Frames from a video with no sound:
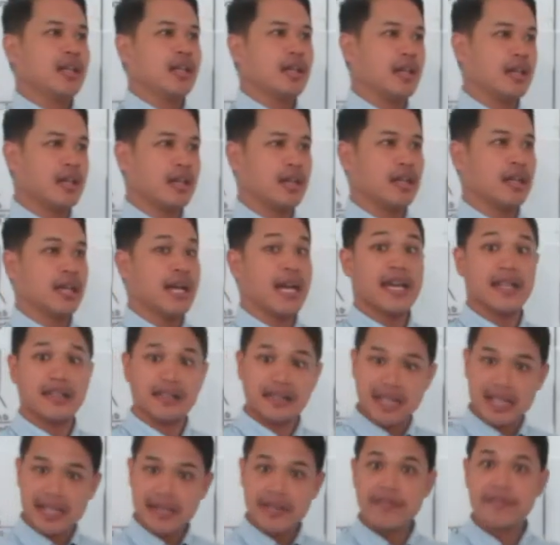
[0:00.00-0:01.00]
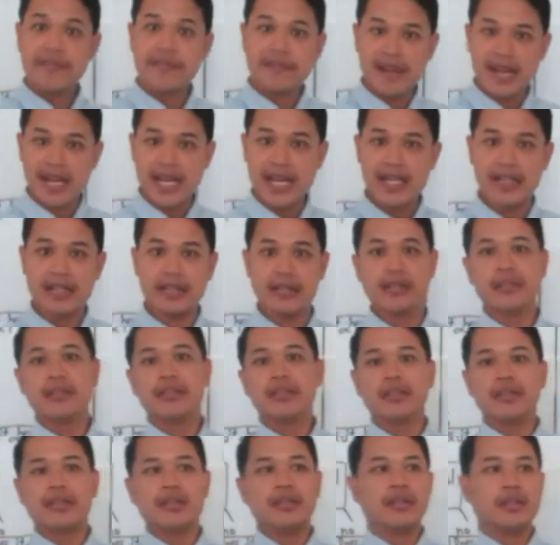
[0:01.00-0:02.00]
identified,
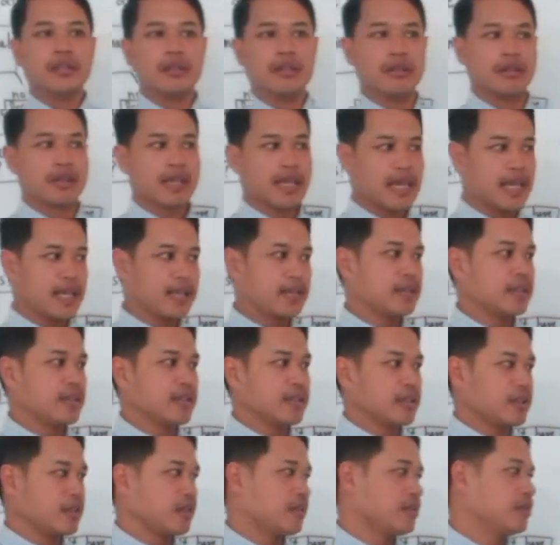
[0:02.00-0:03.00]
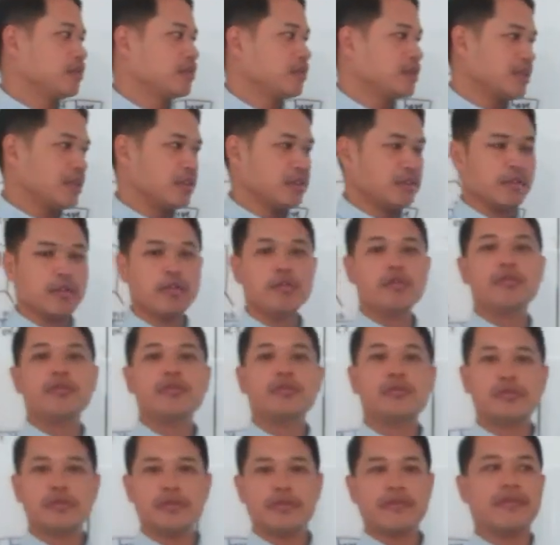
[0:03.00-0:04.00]
okay, the
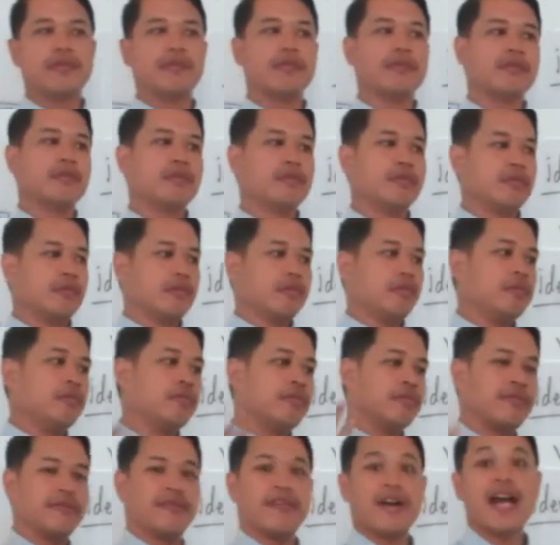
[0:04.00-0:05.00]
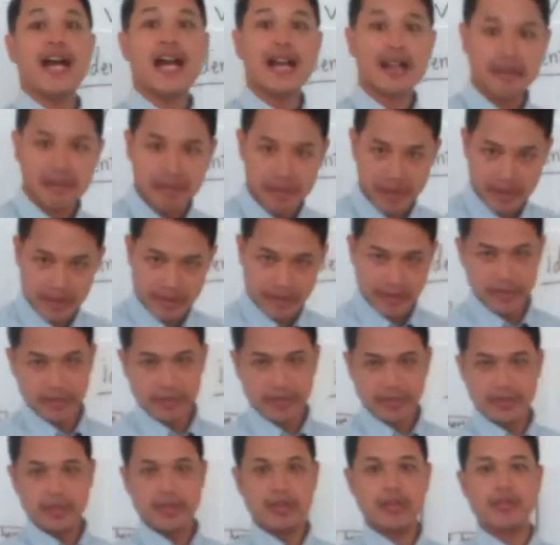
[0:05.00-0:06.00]
new
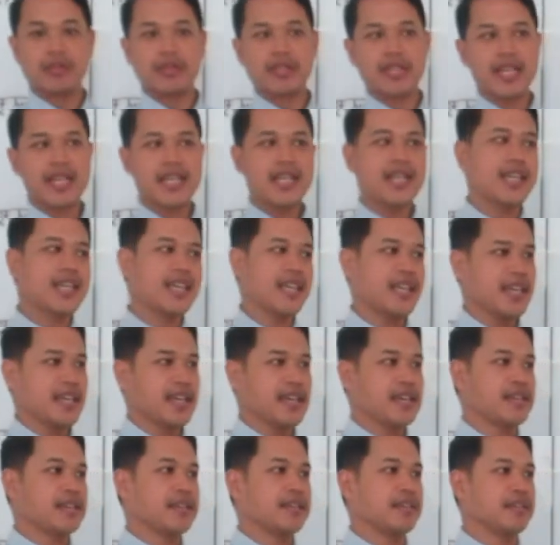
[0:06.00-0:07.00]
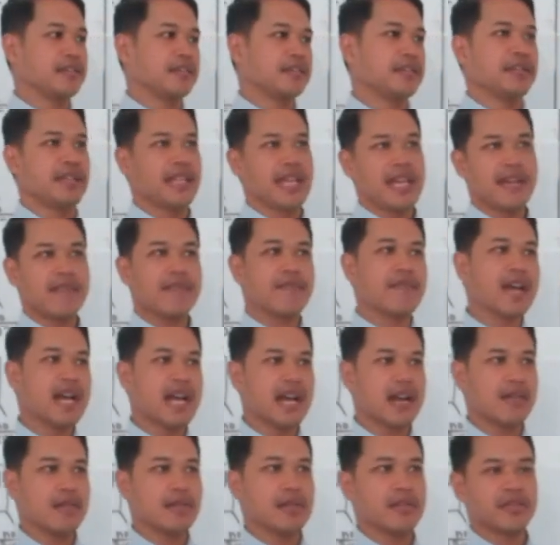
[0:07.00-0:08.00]
virus, okay, and that
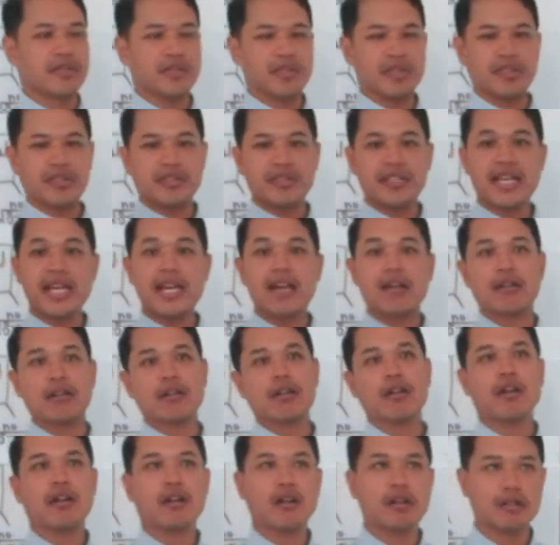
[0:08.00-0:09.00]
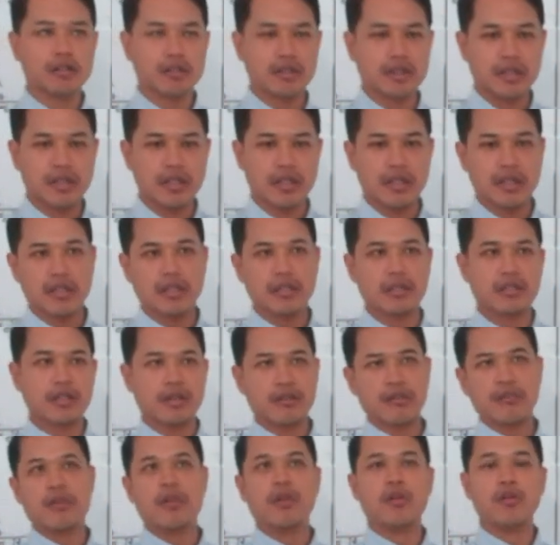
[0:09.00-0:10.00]
virus is now called the
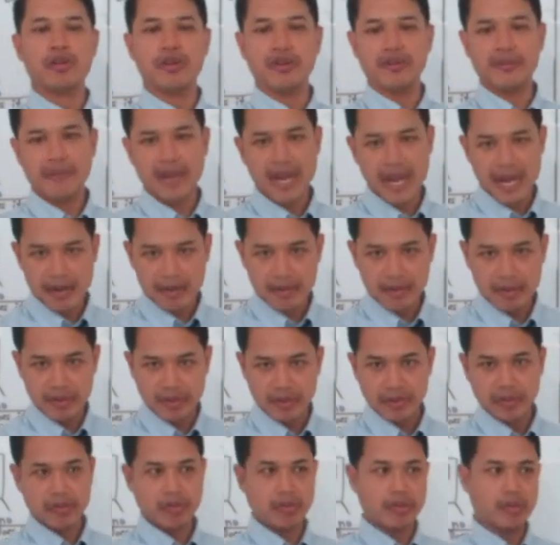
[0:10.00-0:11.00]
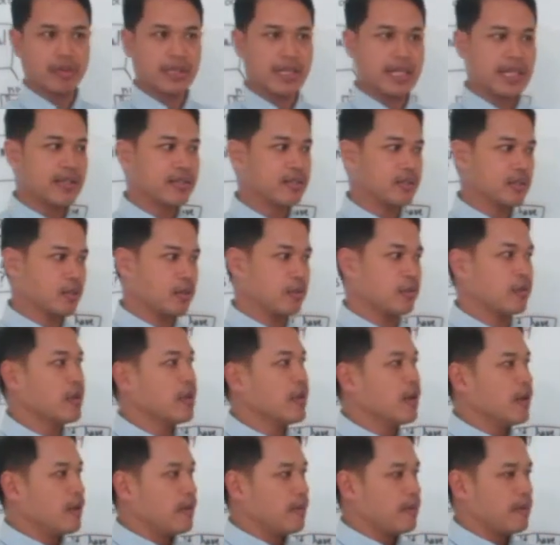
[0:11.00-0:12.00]
coronavirus. Okay, so
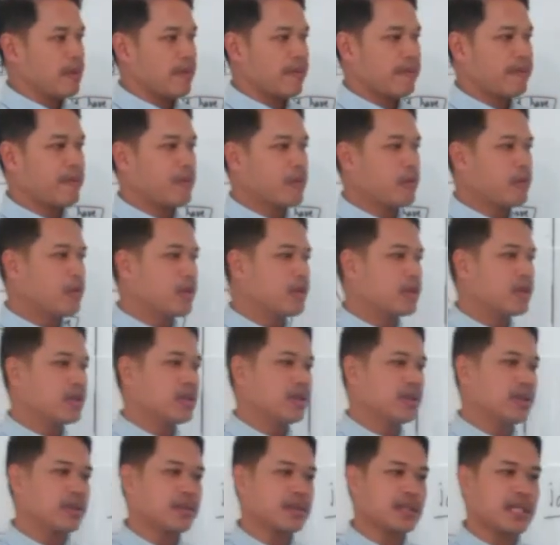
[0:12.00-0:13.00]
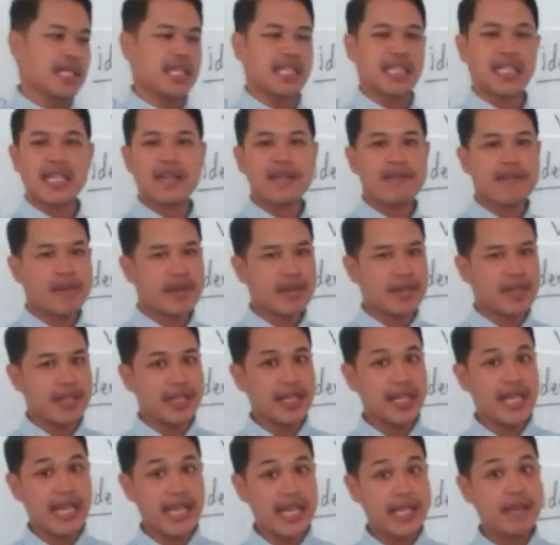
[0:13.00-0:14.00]
before they give it
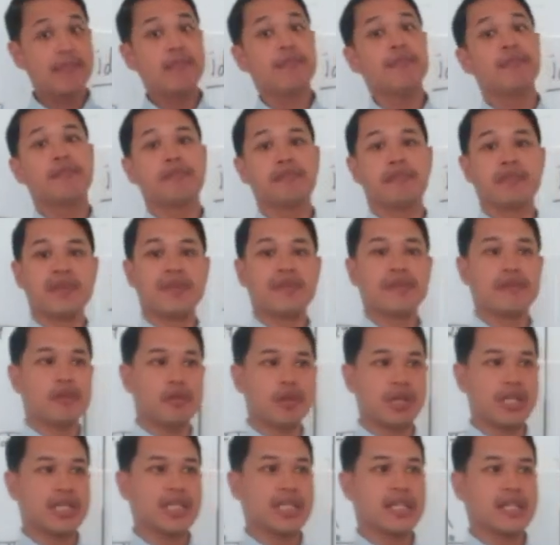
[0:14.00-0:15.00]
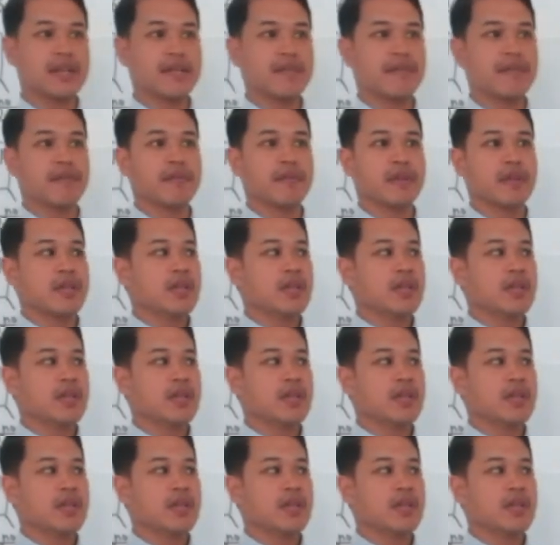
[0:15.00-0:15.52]
a name, before they give